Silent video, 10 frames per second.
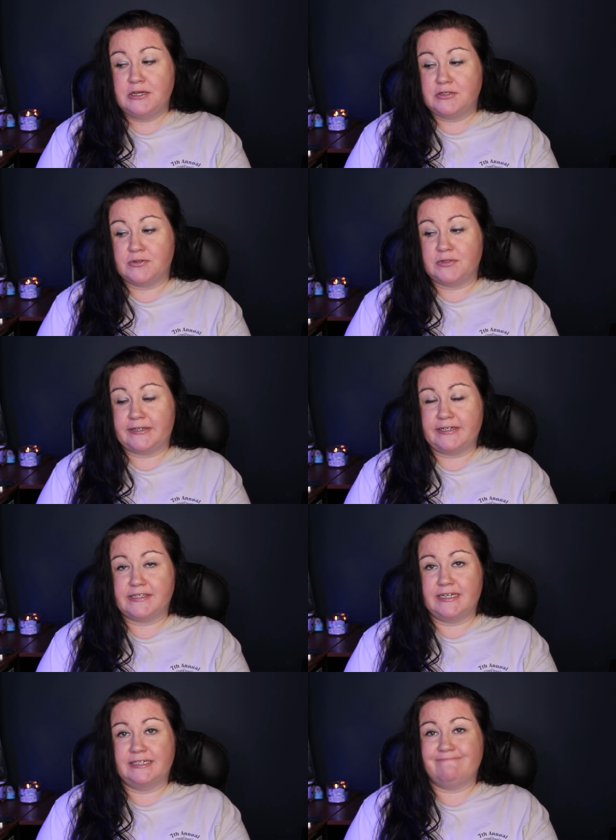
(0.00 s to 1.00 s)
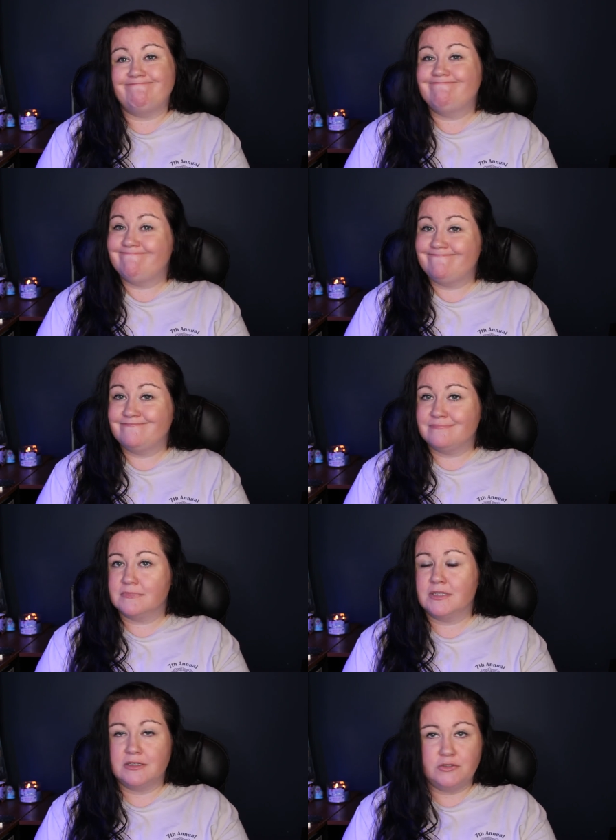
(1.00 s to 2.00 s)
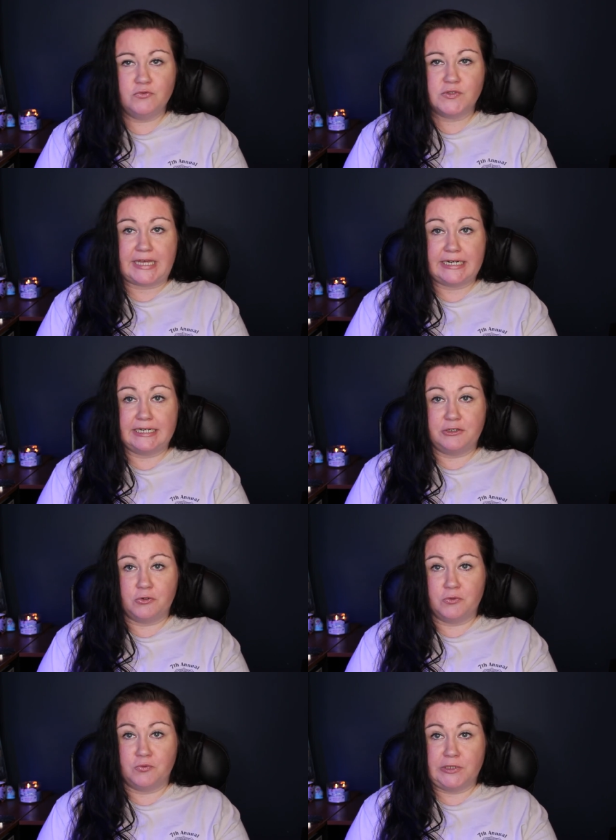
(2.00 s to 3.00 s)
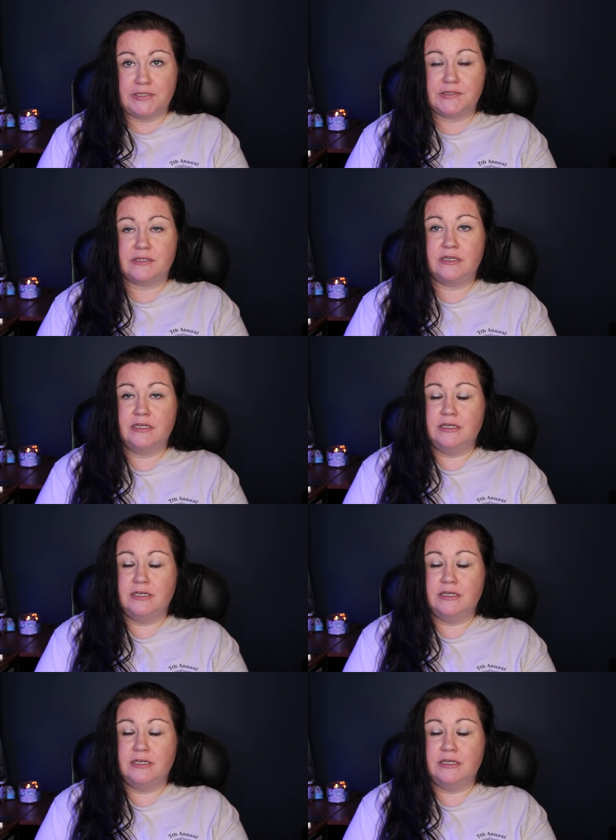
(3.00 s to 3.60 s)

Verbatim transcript: So like I said, use that at your own risk.